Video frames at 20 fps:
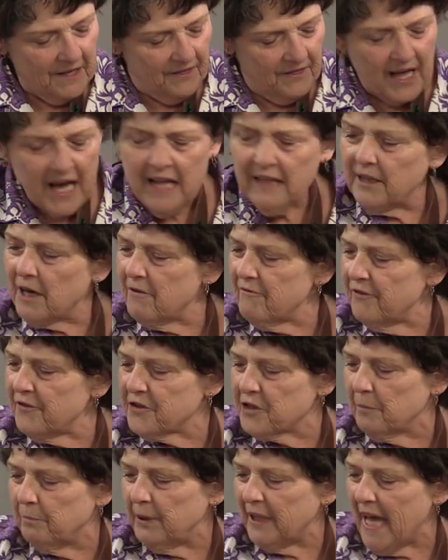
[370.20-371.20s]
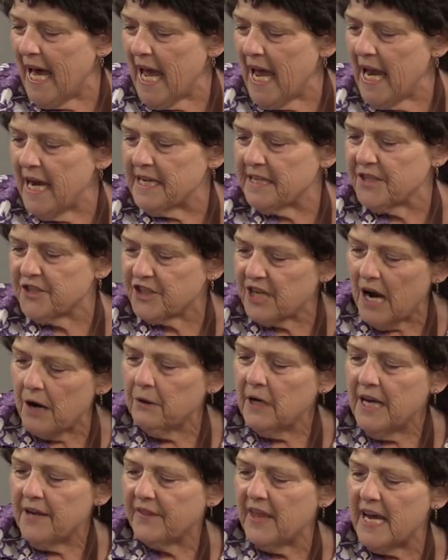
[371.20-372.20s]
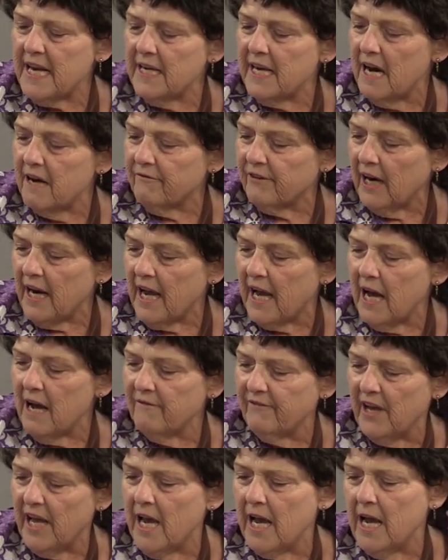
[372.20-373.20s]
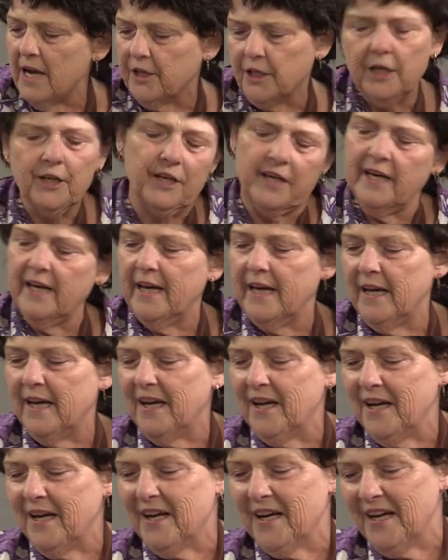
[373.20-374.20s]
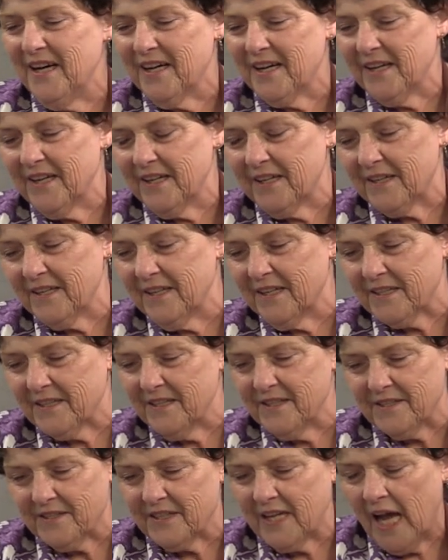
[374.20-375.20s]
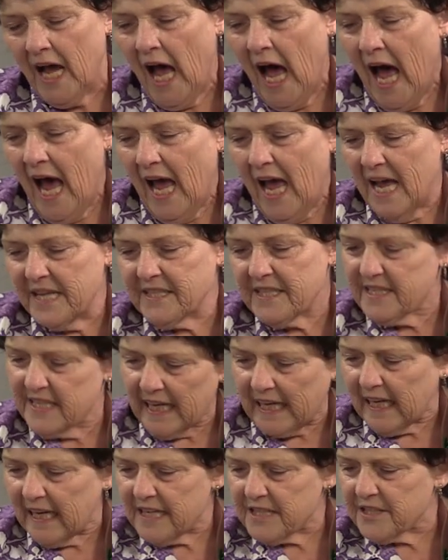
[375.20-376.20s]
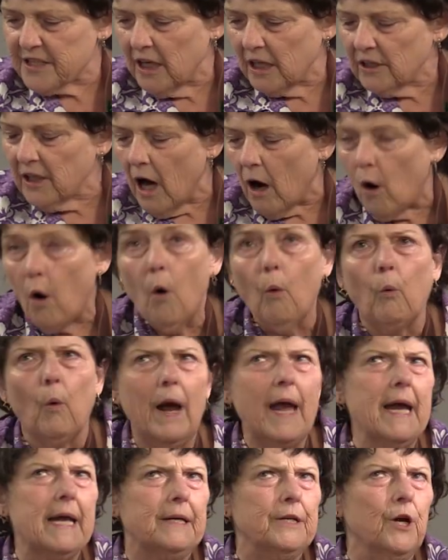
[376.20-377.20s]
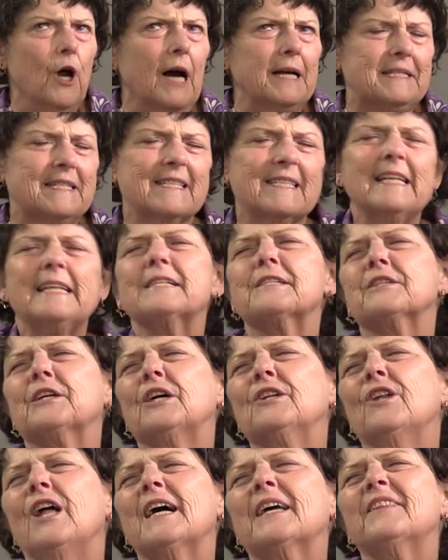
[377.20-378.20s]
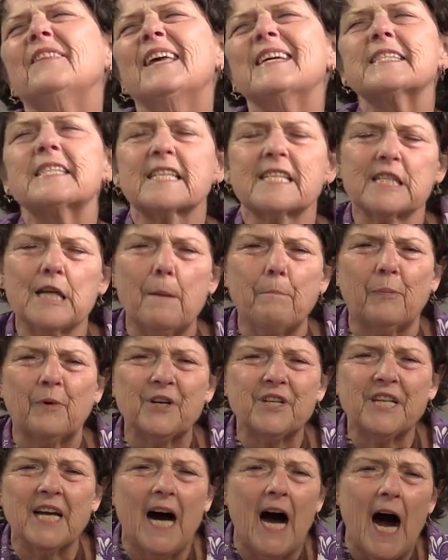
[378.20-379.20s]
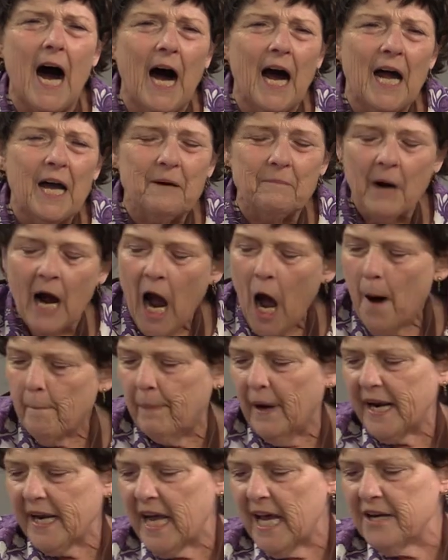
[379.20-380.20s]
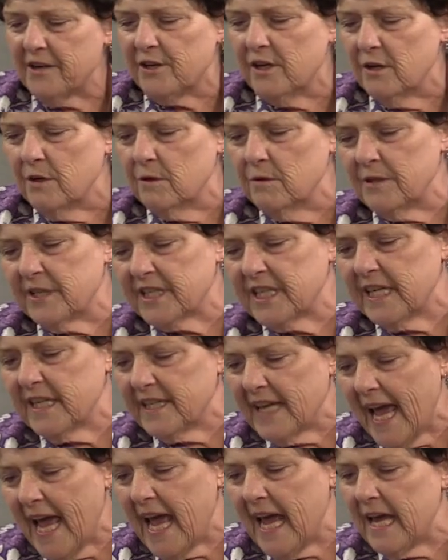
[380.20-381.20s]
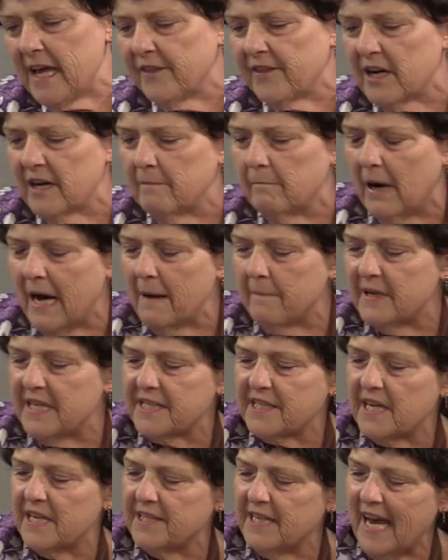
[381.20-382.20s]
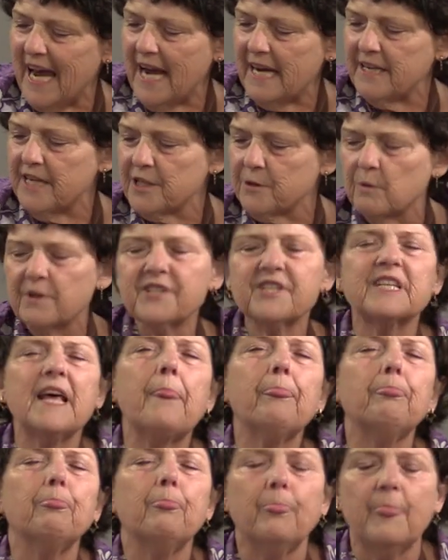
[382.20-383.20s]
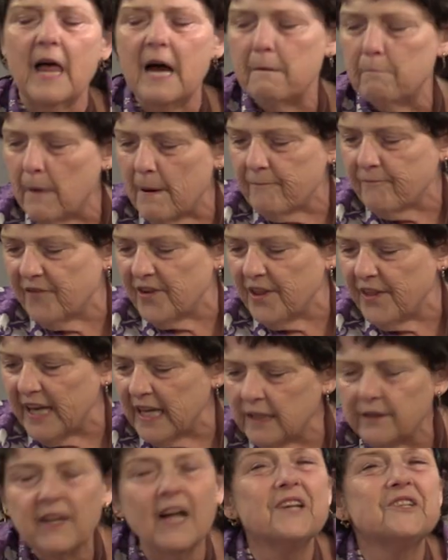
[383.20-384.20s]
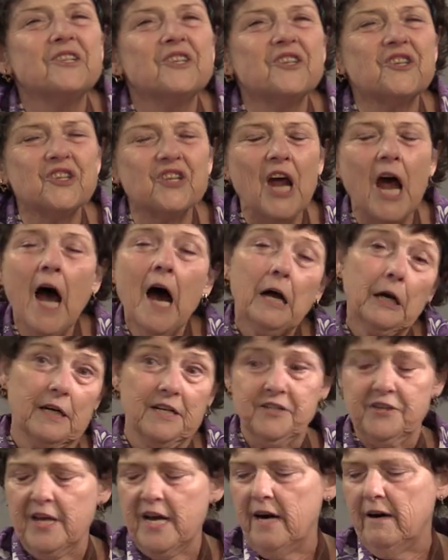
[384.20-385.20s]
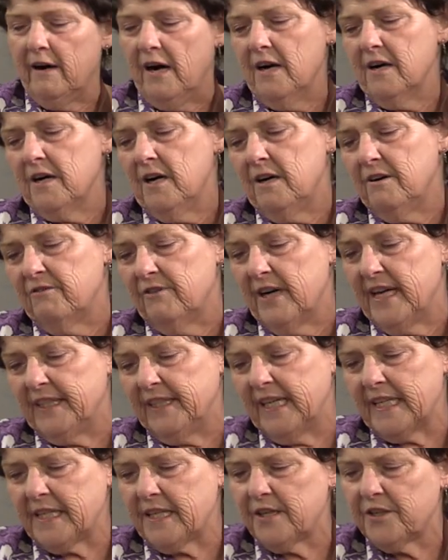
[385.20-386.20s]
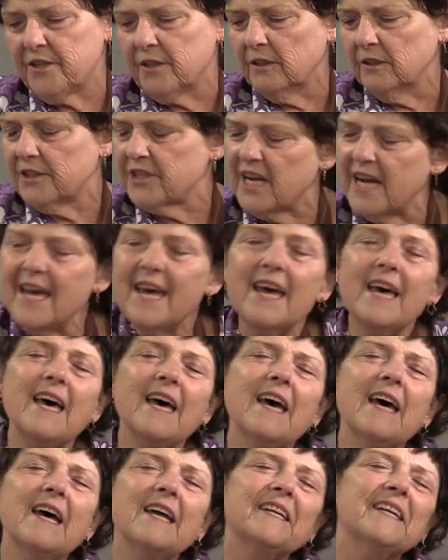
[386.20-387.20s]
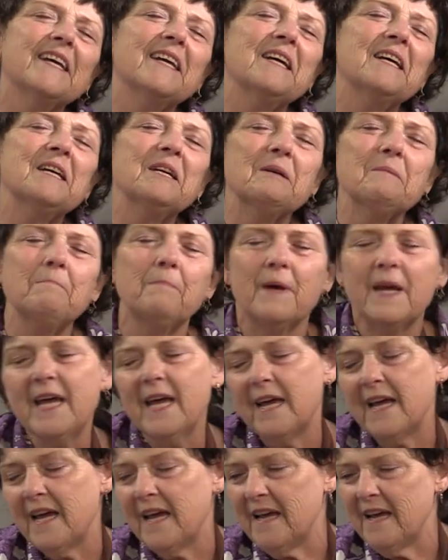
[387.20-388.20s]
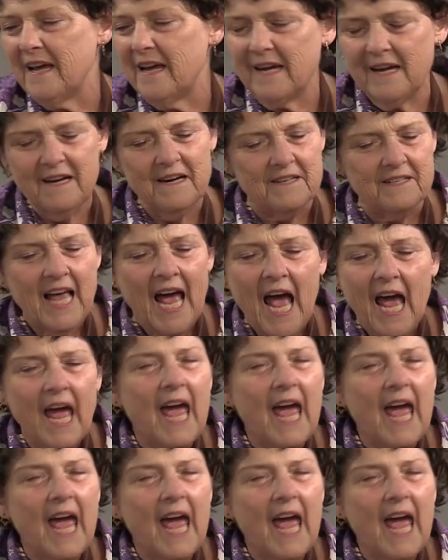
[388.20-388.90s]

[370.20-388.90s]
They love to play and shout. They never have any cares. At 6 o'clock, oh wait, not 6 o'clock, that's supper time. But at noon today, their mamas and daddies will set them up for their lunch, 'cause they're hungry little teddy bears.